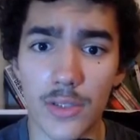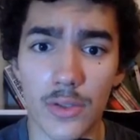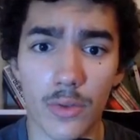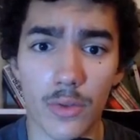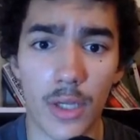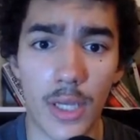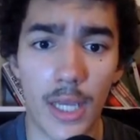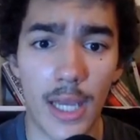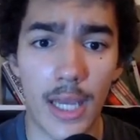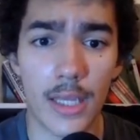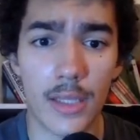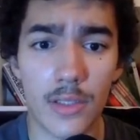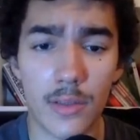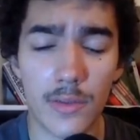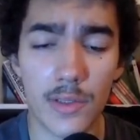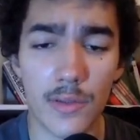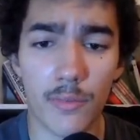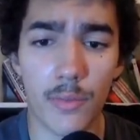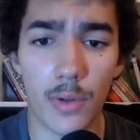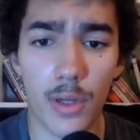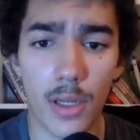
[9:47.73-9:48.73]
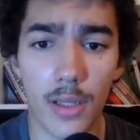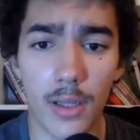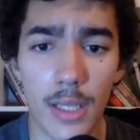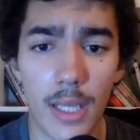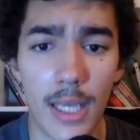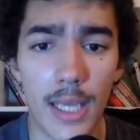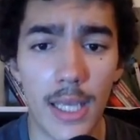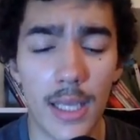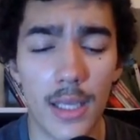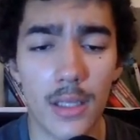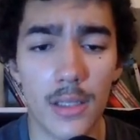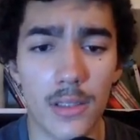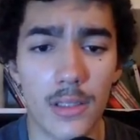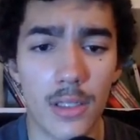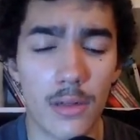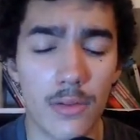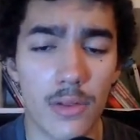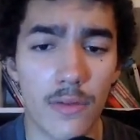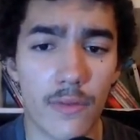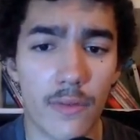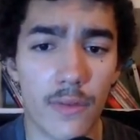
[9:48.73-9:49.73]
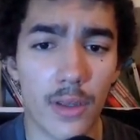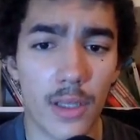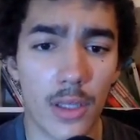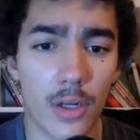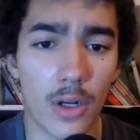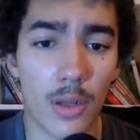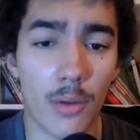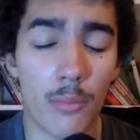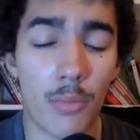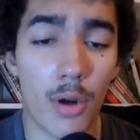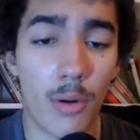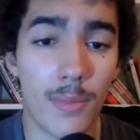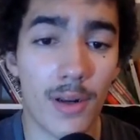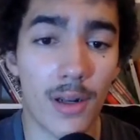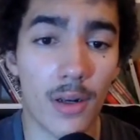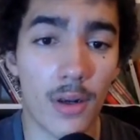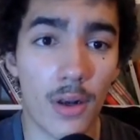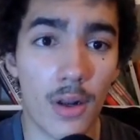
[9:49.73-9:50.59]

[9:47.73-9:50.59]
So in terms of impermanent